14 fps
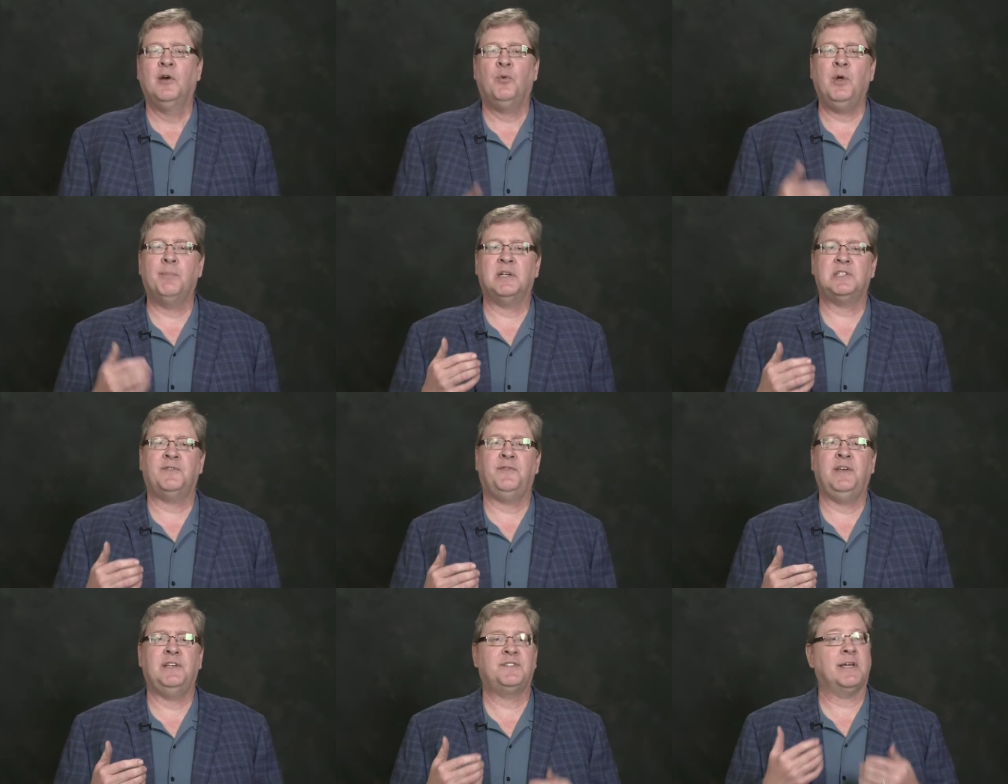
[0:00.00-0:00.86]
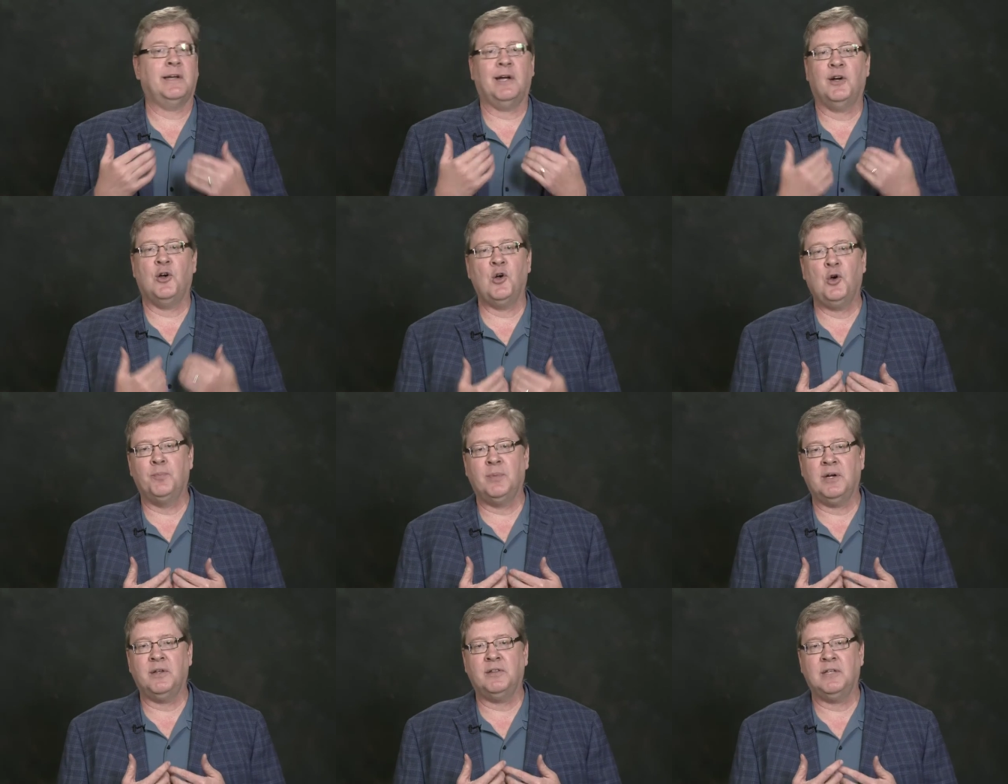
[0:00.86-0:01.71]
We must feast on our own
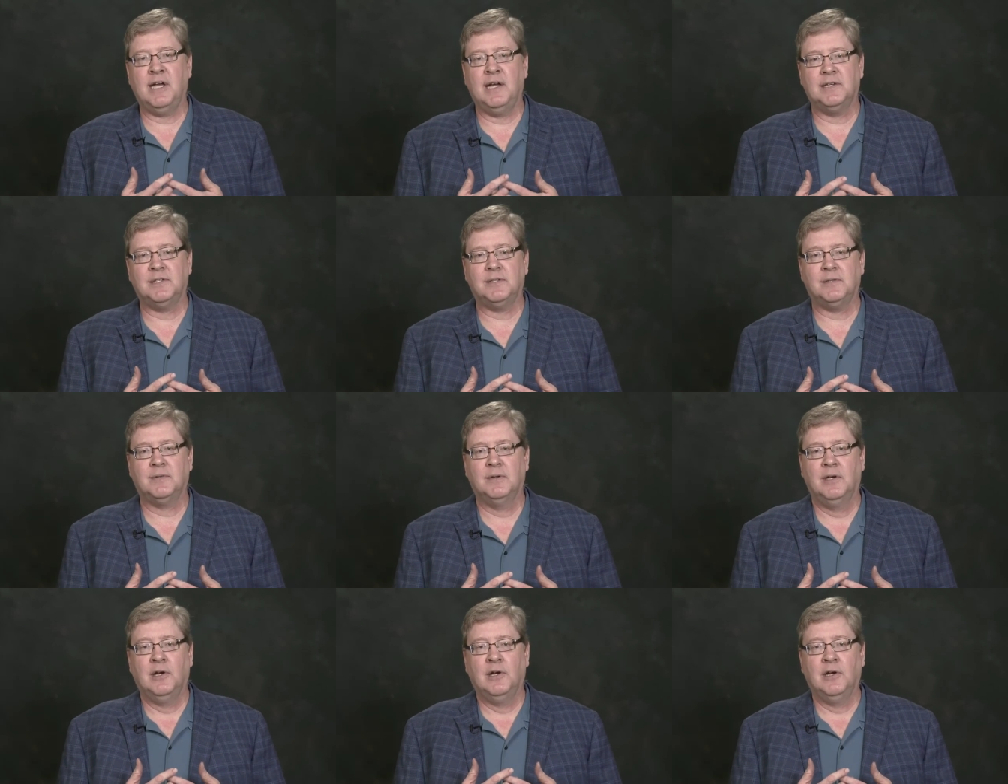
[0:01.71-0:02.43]
birthdays.